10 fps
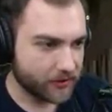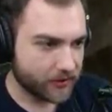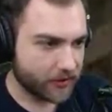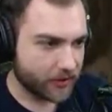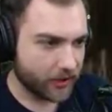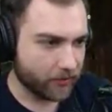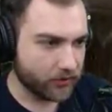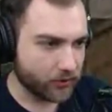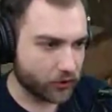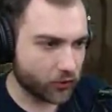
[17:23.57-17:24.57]
And I'm going to
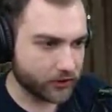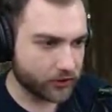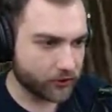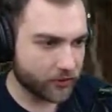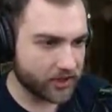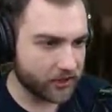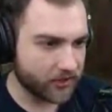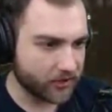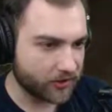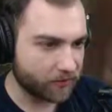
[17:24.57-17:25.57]
do a quick turn right here
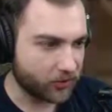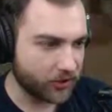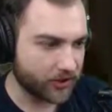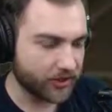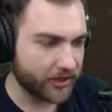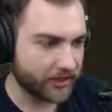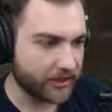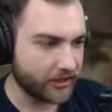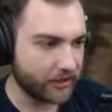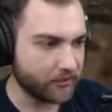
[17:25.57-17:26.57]
so this baton guy
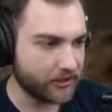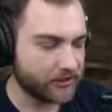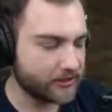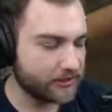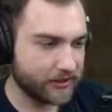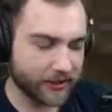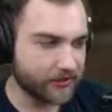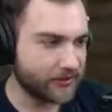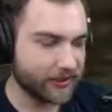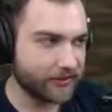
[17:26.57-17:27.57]
can't get me.
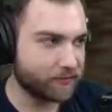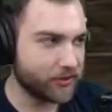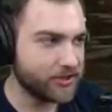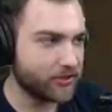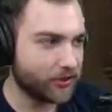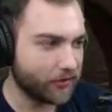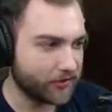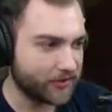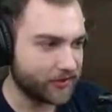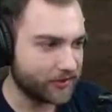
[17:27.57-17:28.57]
It's pretty
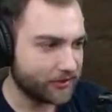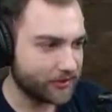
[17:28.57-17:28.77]
close.